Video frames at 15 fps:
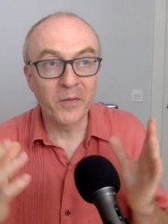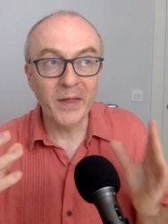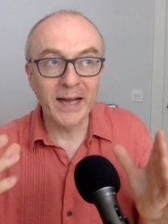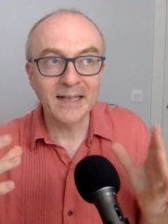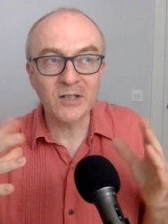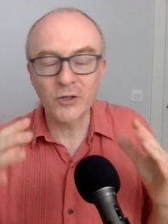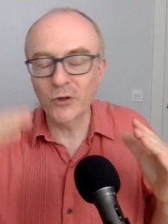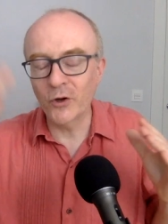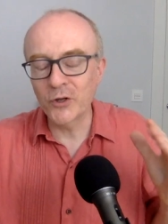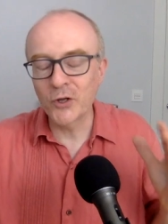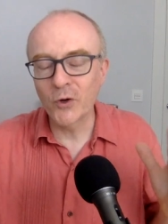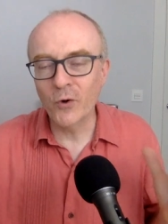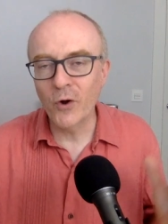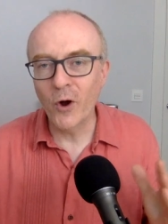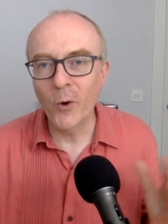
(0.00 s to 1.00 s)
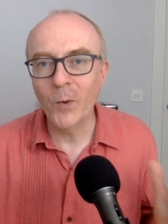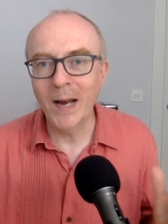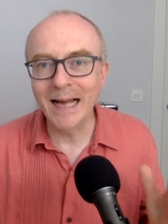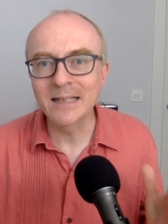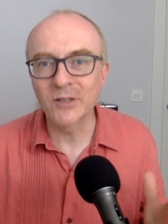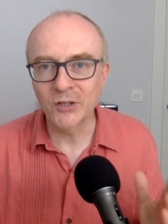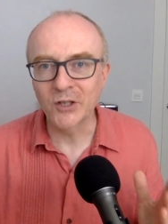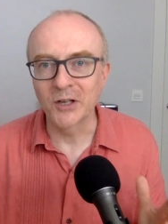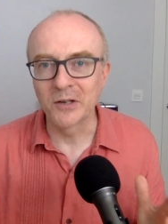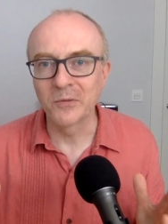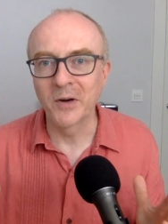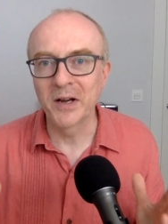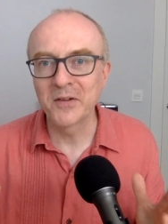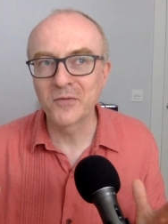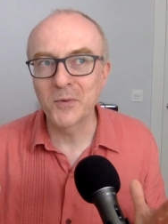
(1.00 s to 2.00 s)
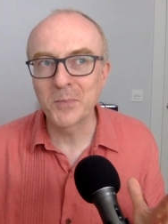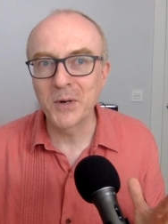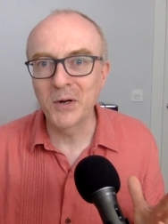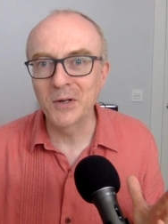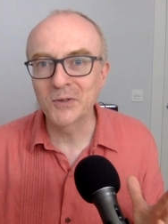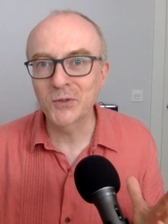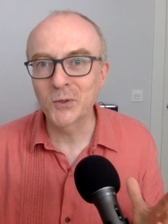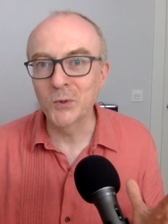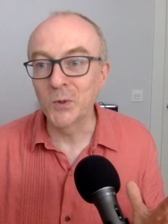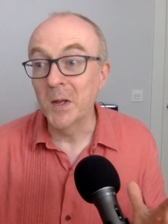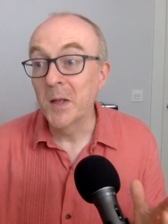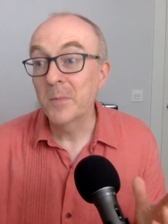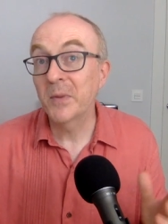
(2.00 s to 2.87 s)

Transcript: That's not your whole answer, right, for part two.